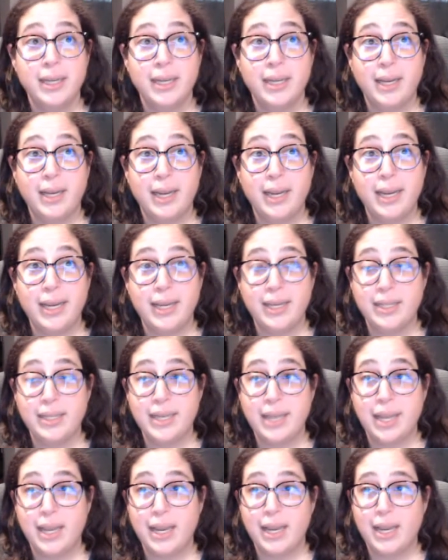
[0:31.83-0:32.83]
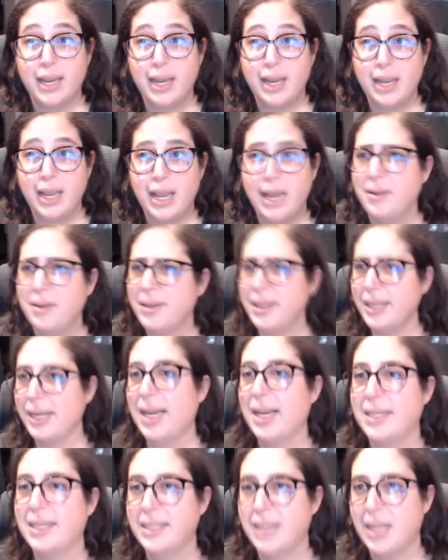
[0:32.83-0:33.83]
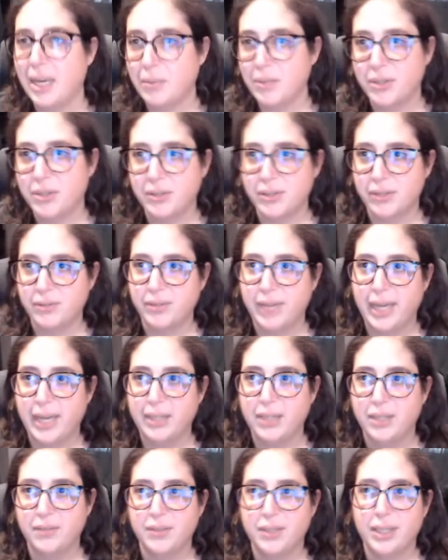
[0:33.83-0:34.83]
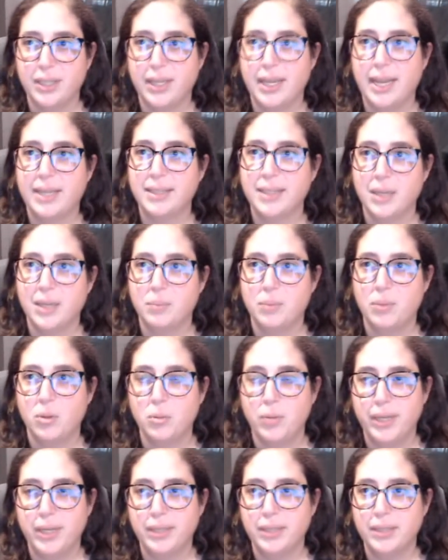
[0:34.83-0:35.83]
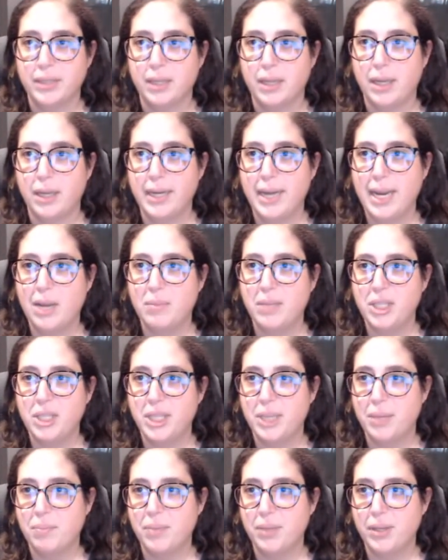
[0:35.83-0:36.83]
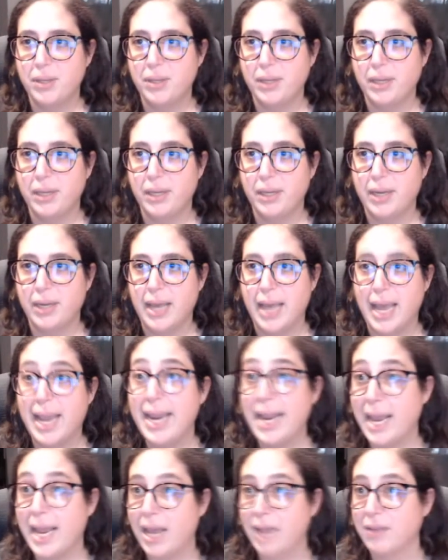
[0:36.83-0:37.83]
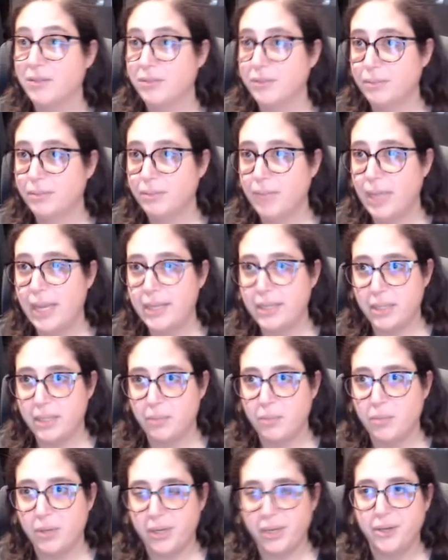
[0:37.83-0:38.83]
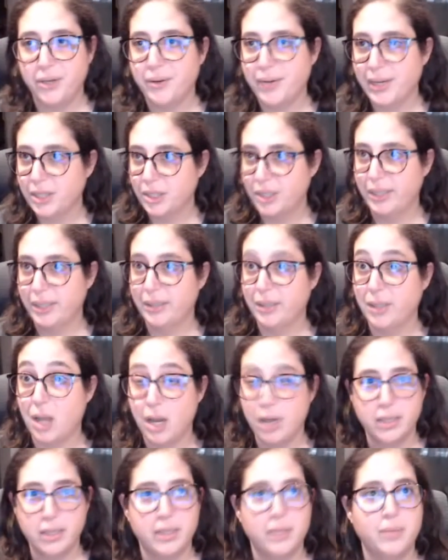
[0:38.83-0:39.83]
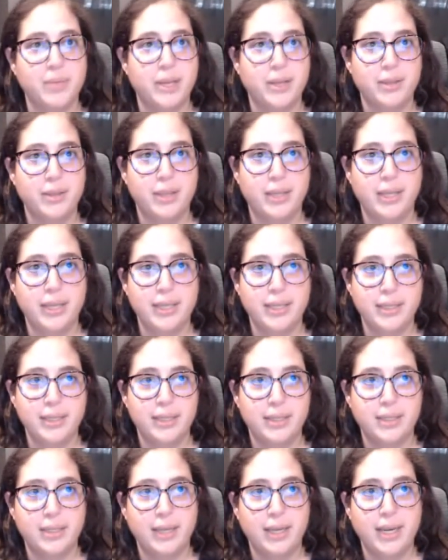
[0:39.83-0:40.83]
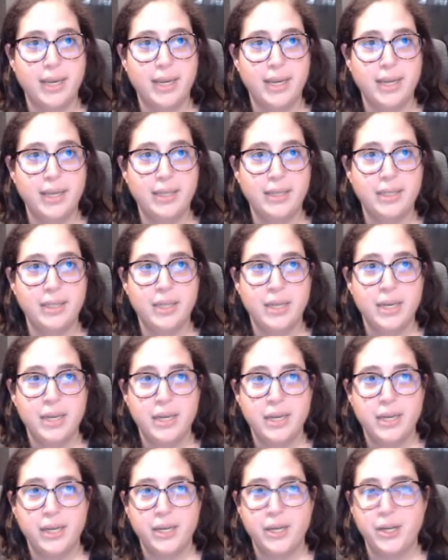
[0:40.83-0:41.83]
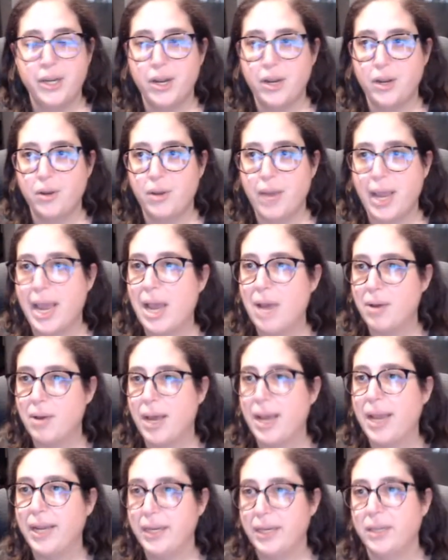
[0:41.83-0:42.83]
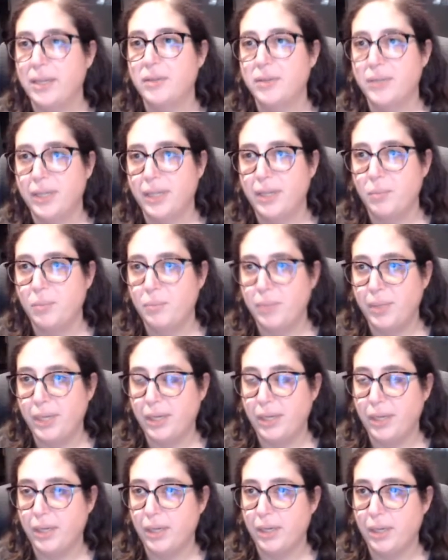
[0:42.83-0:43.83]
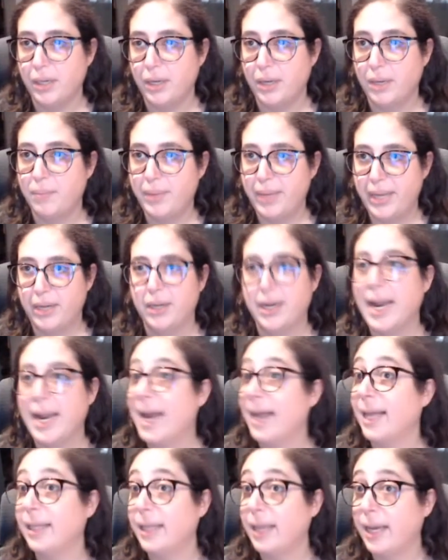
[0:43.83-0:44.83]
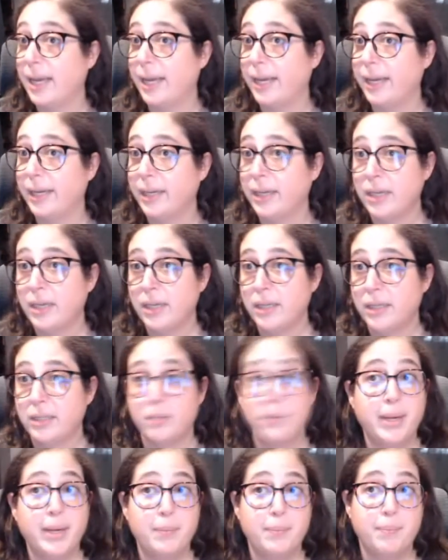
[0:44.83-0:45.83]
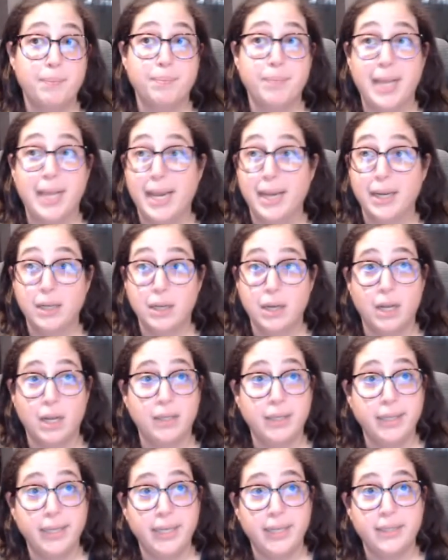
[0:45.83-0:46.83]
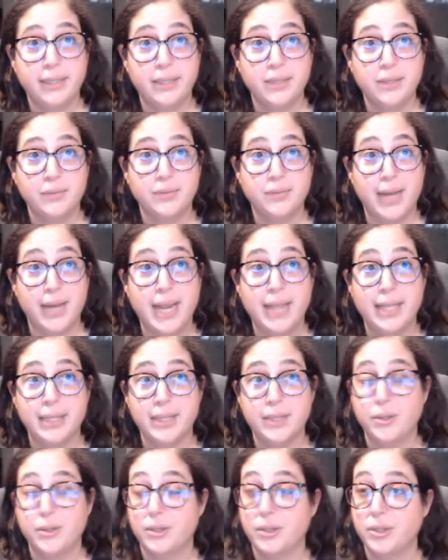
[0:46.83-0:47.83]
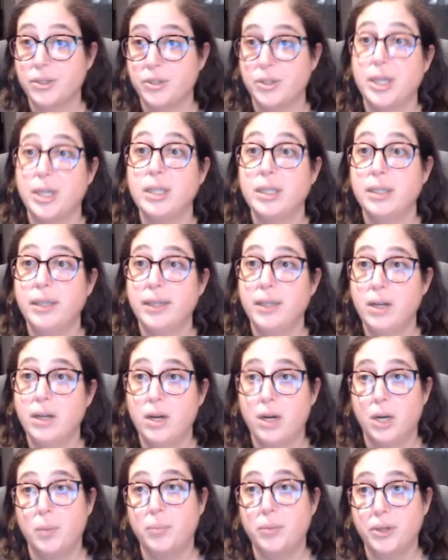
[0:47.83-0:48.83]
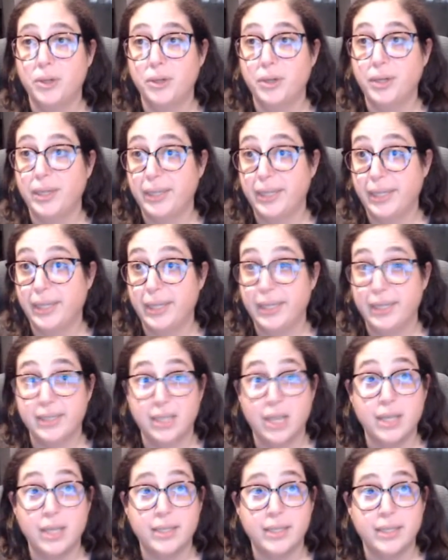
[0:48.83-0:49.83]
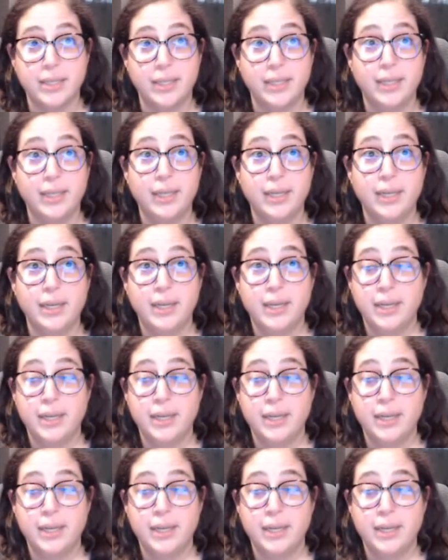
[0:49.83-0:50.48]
And I really had time to reflect over the last couple of weeks on how much empathy I have as somebody who actually talks about this, and how I can really be a better ally to my Black colleagues and friends who are struggling, heartbroken, and exhausted.